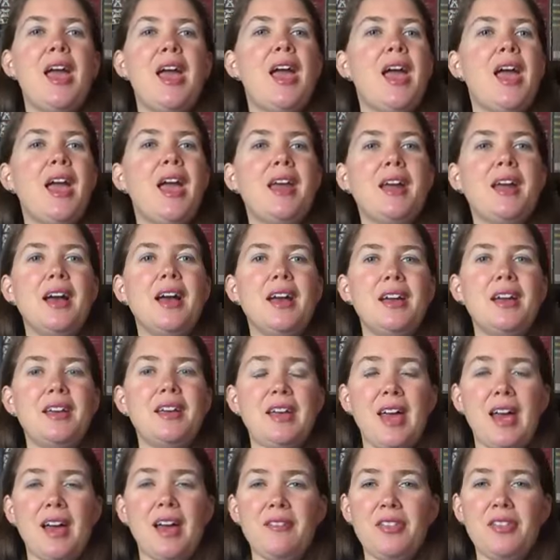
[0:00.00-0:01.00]
and I
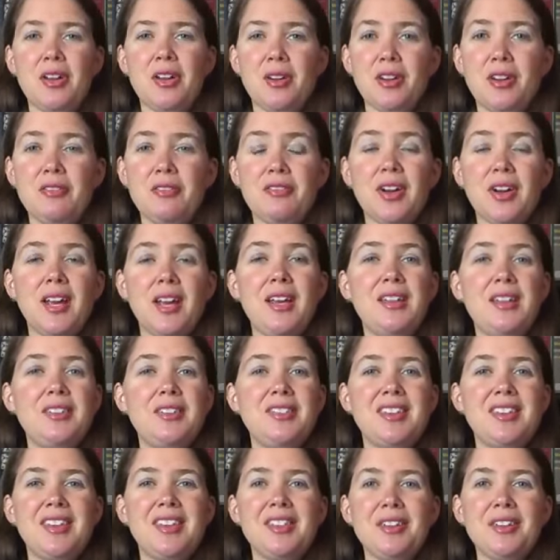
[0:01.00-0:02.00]
have their
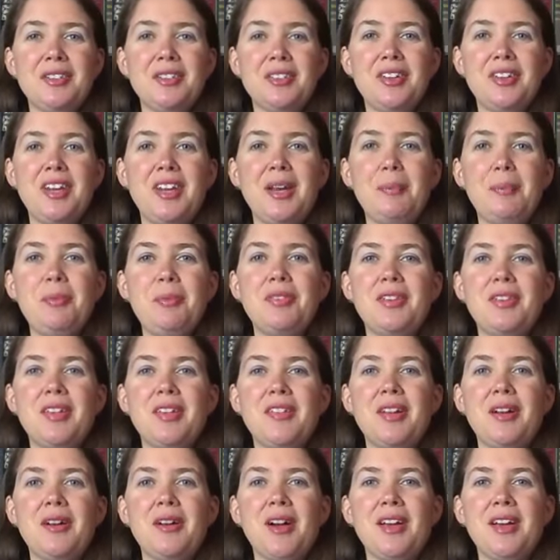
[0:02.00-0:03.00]
advice and their tips
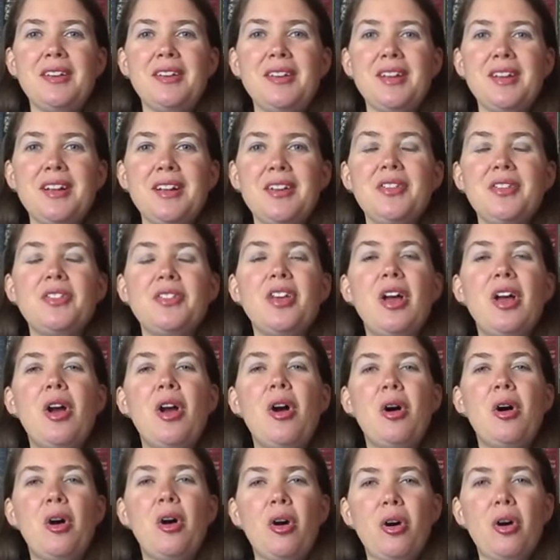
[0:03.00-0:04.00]
and their ideas
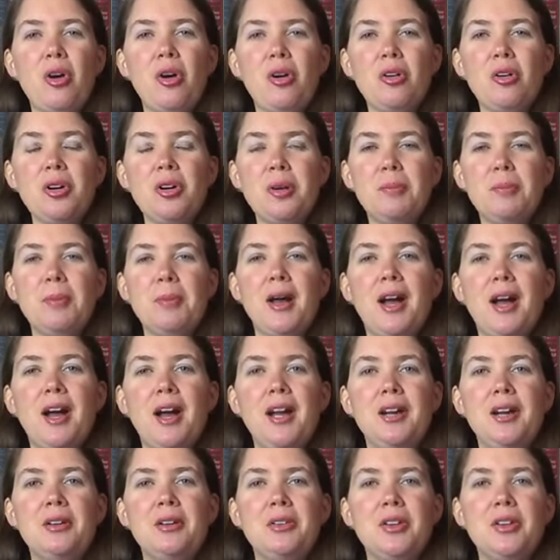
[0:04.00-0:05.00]
all
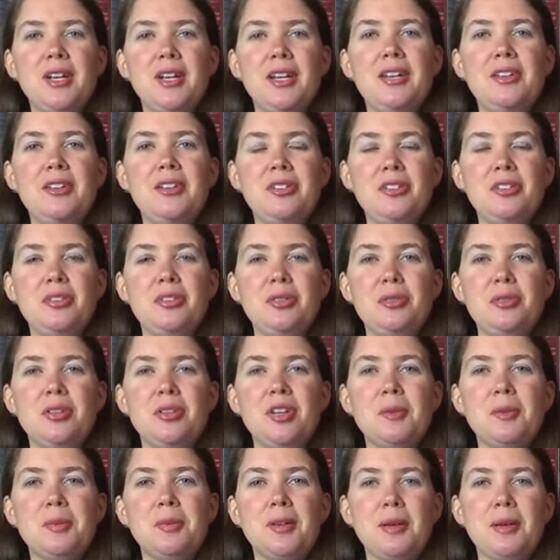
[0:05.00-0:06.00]
compiled into the
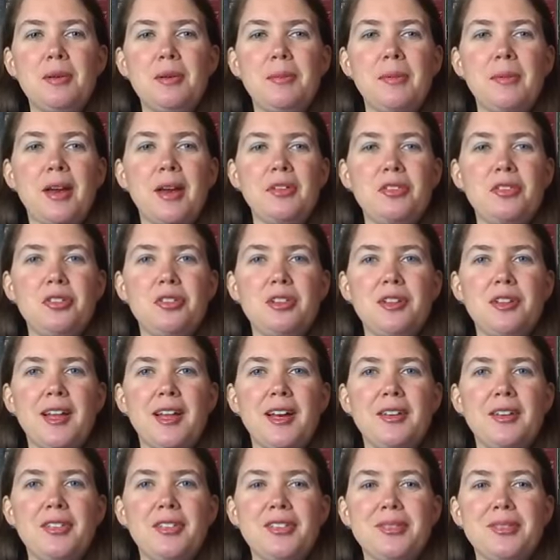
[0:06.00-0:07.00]
Deployment
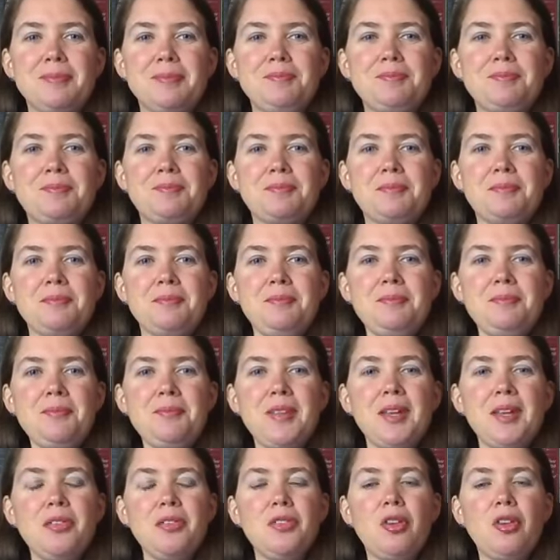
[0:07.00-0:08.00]
Masterclass.
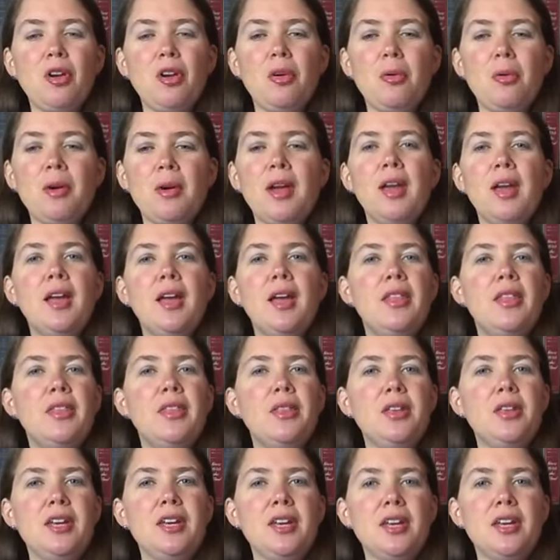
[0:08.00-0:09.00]
So
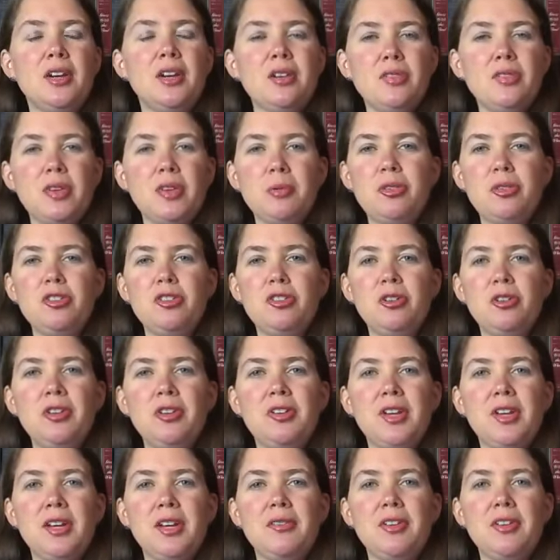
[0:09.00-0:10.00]
the interview with Judy
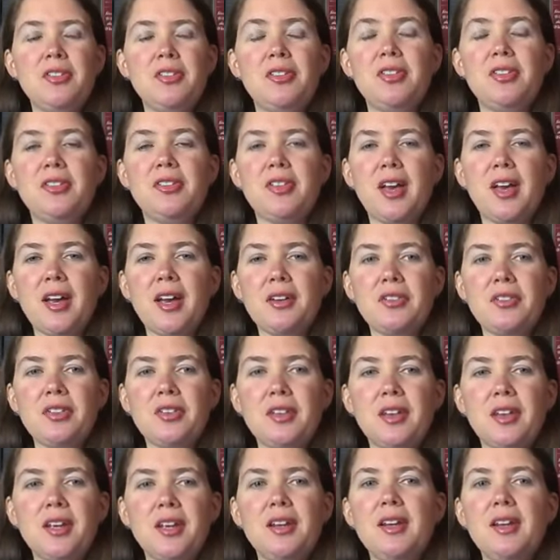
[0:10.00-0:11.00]
Davis is
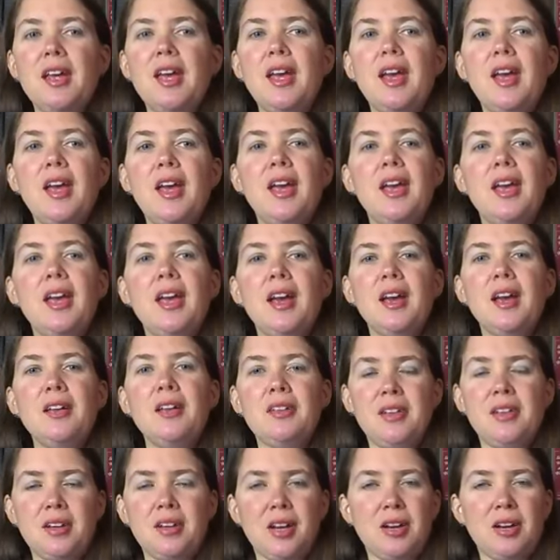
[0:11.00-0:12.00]
excellent,
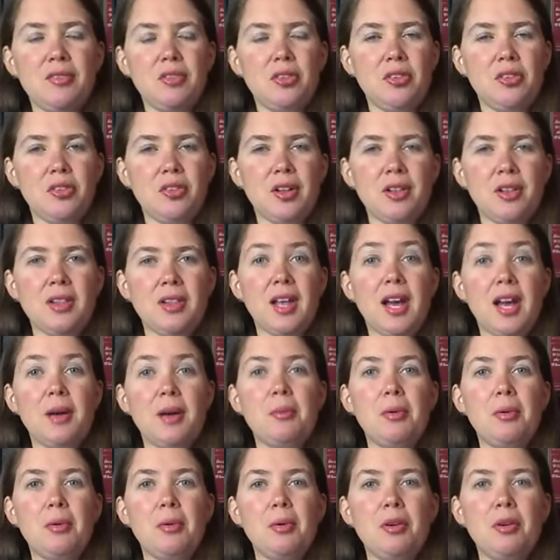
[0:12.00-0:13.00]
and it covers a lot
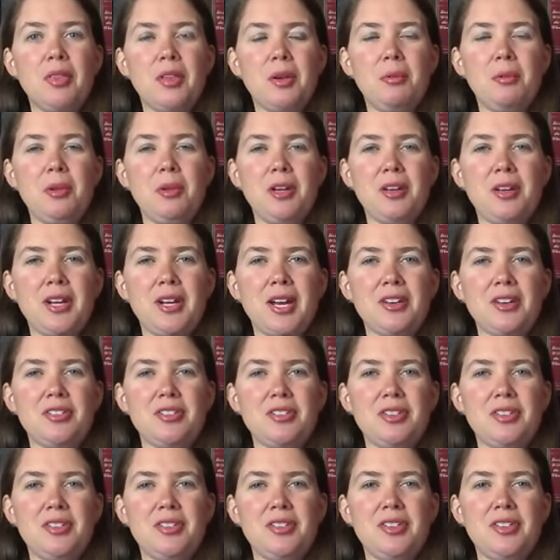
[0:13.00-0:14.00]
more than we could
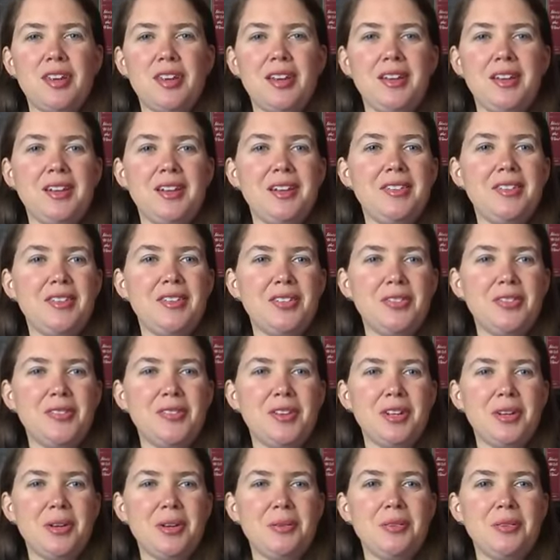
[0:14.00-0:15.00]
actually say in this
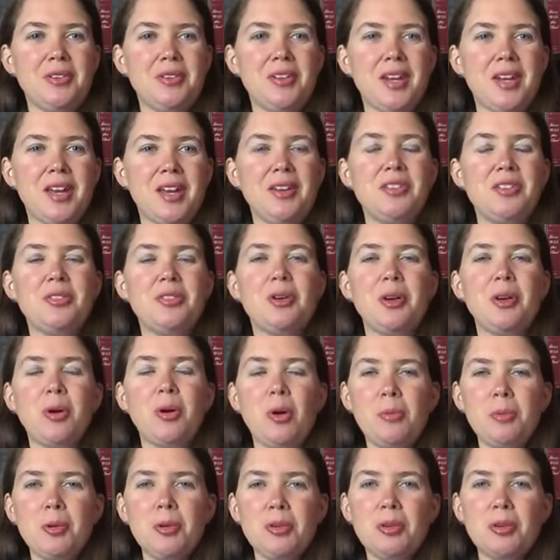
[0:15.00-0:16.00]
video today. So I
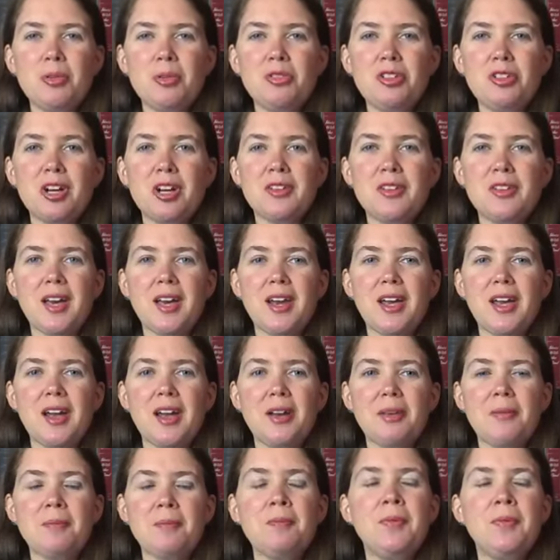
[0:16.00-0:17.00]
hope you'll go check that
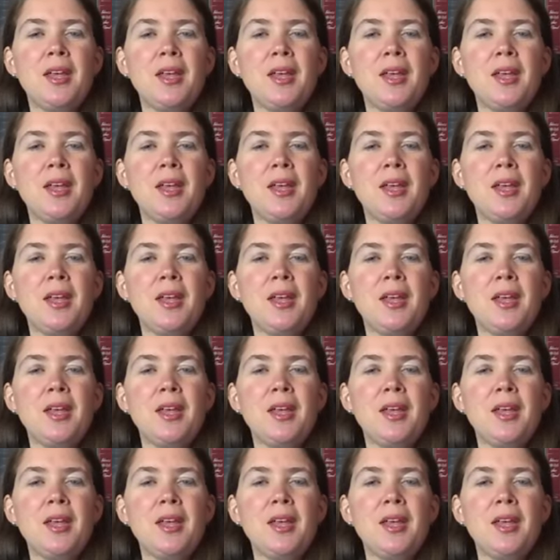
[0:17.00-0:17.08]
out.